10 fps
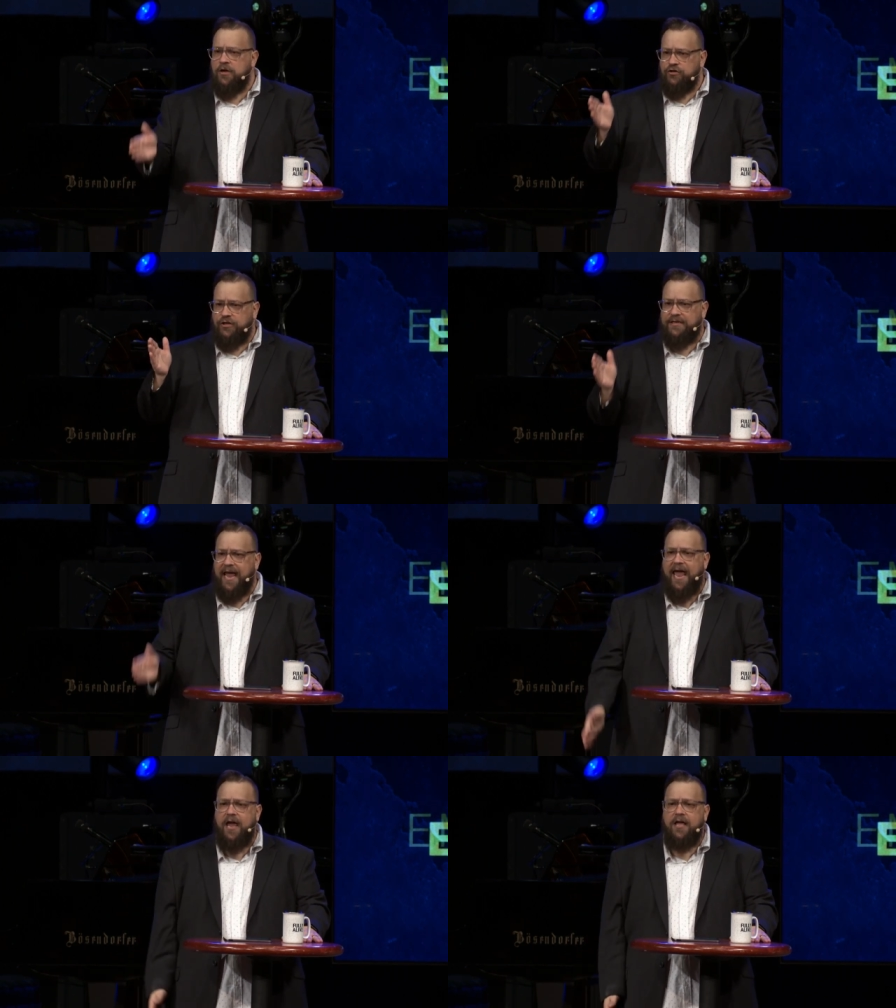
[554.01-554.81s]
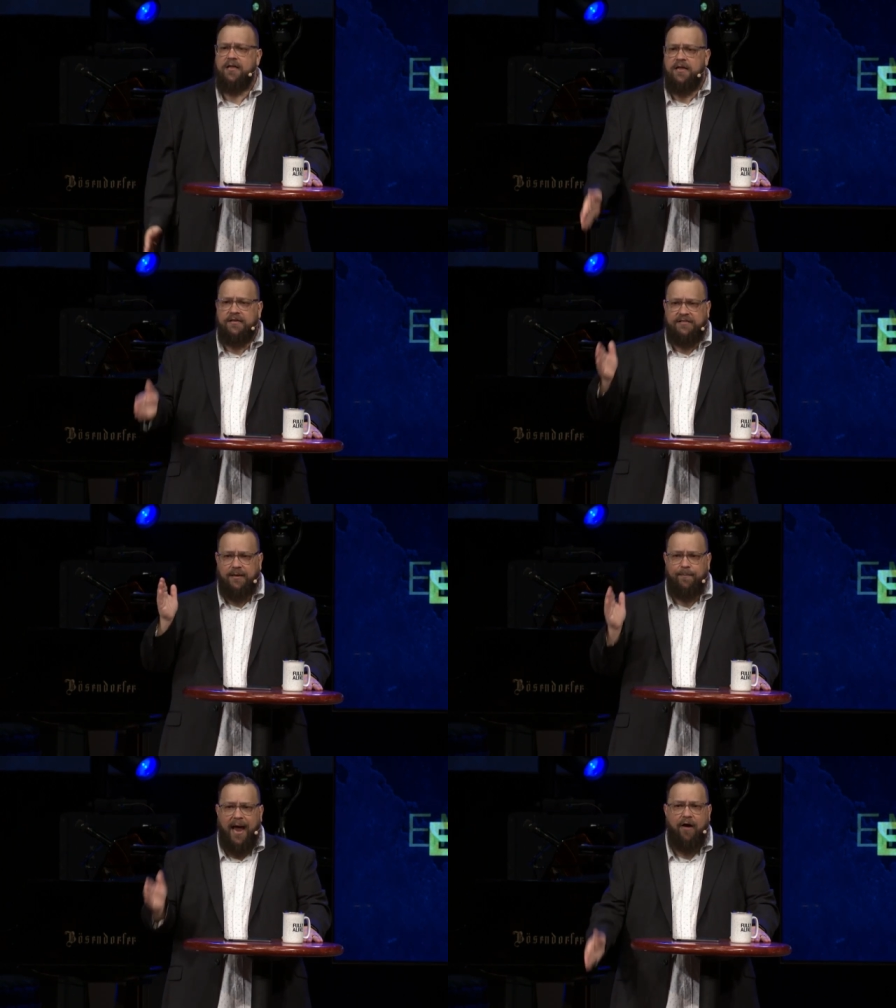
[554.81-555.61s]
Judea,
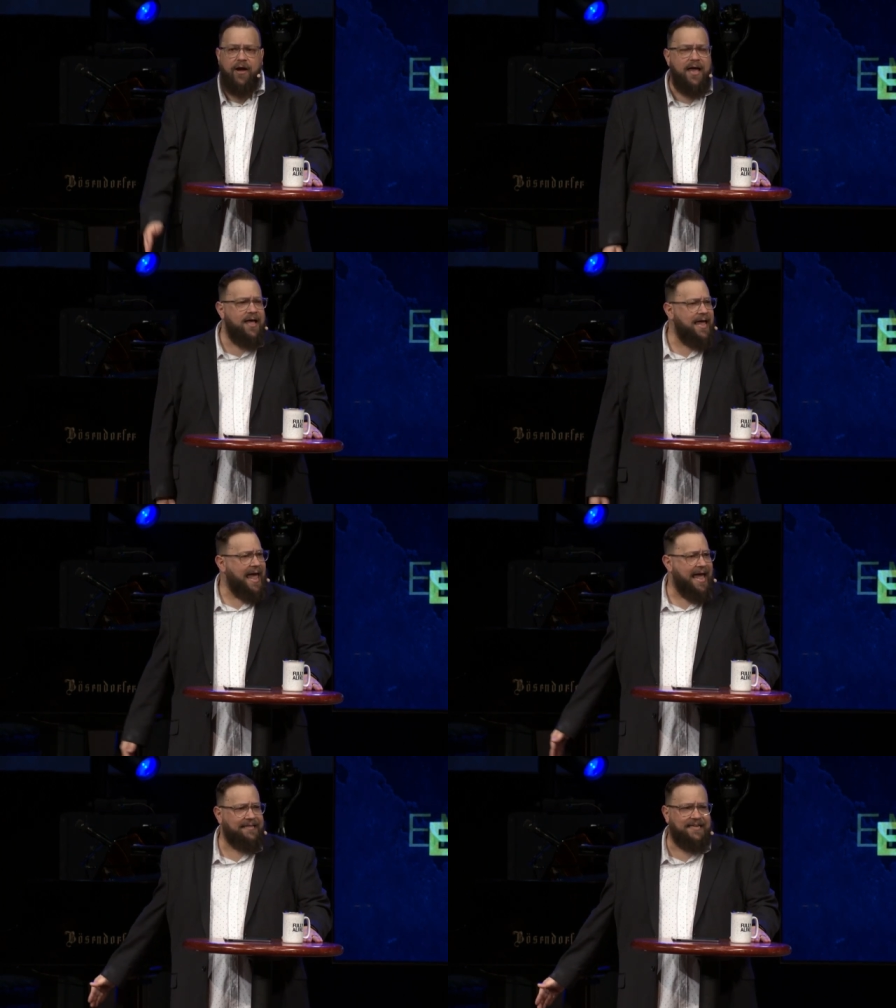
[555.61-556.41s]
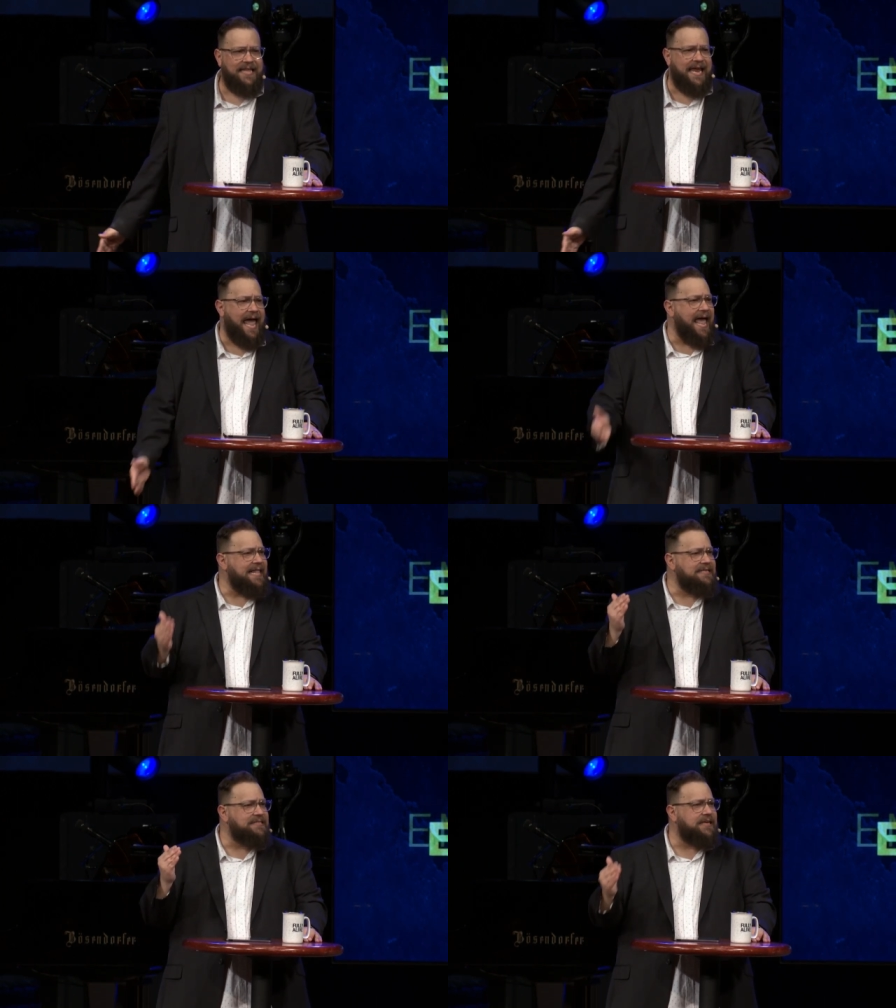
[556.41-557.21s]
Samaria, and to the
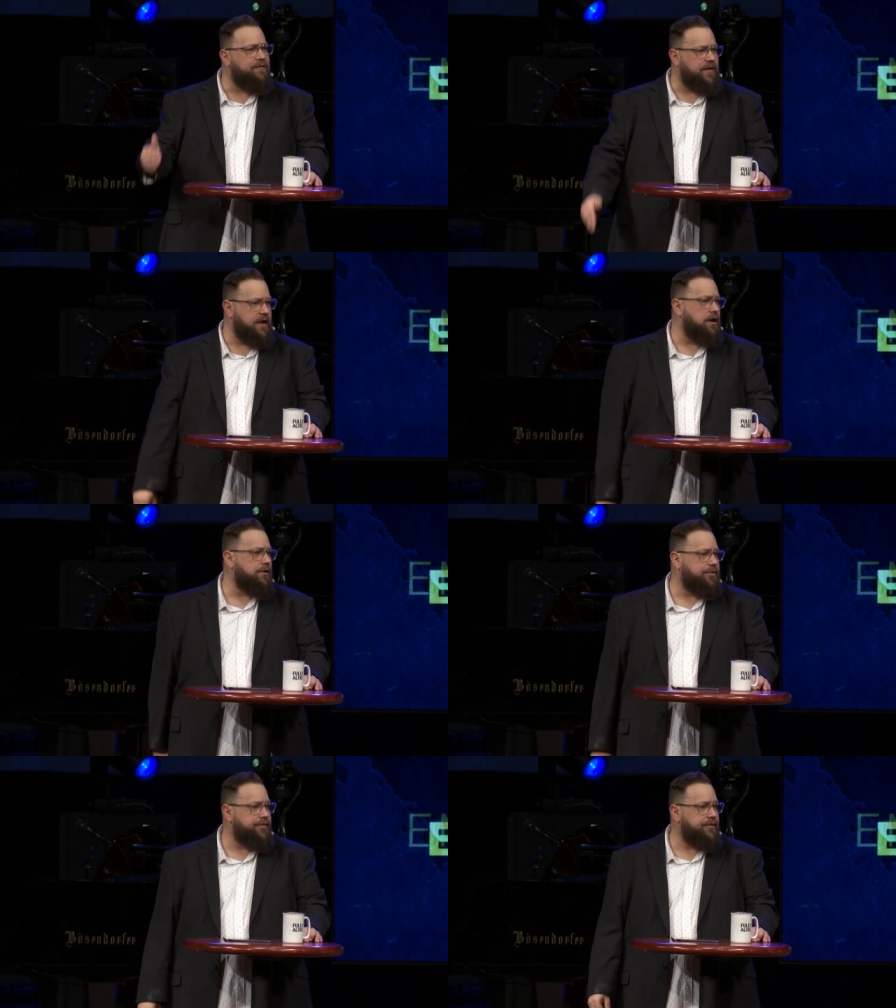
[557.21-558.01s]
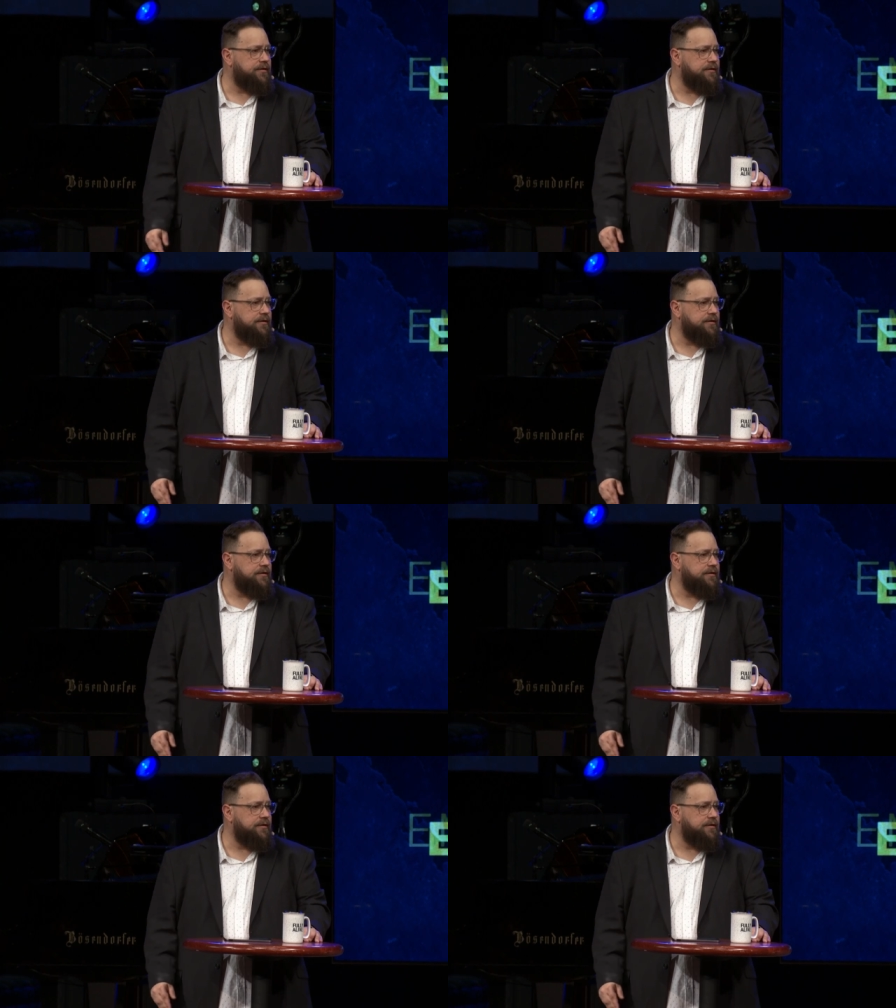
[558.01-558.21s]
ends of the earth.